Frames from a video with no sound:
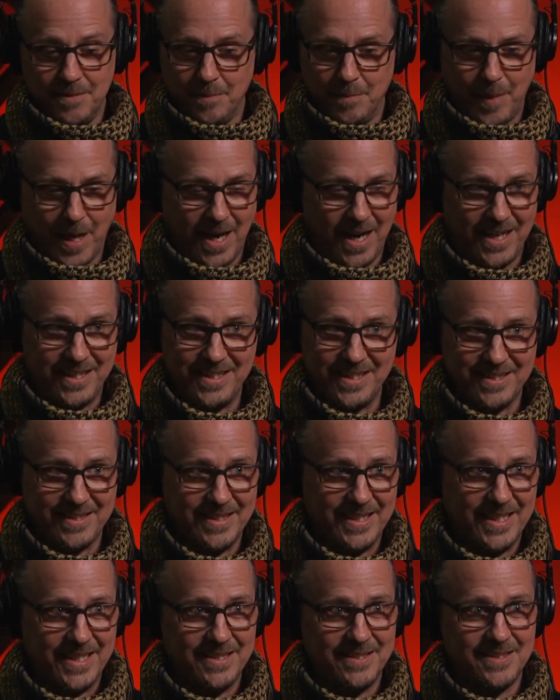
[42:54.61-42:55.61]
behind the
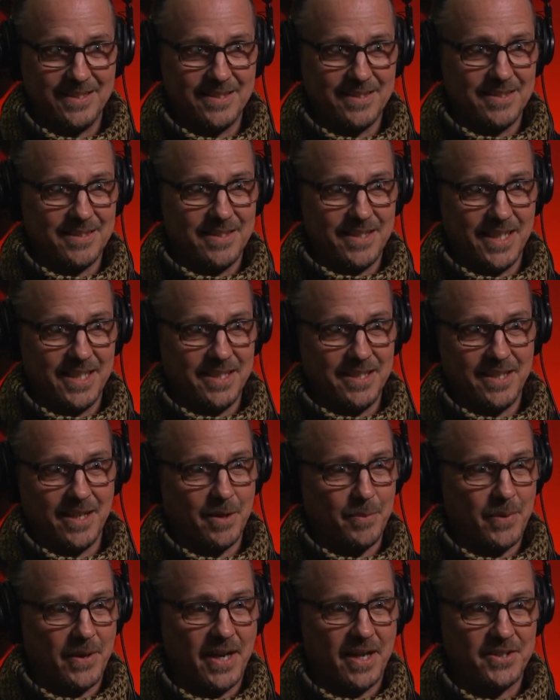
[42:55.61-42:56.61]
scenes in a
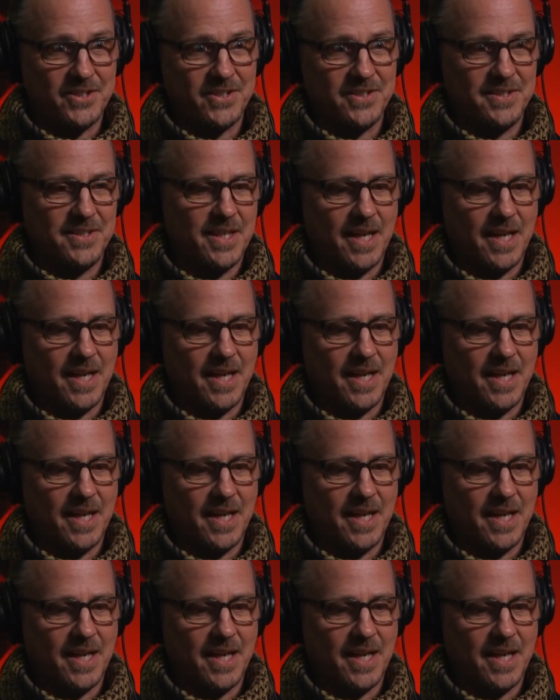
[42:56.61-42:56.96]
production,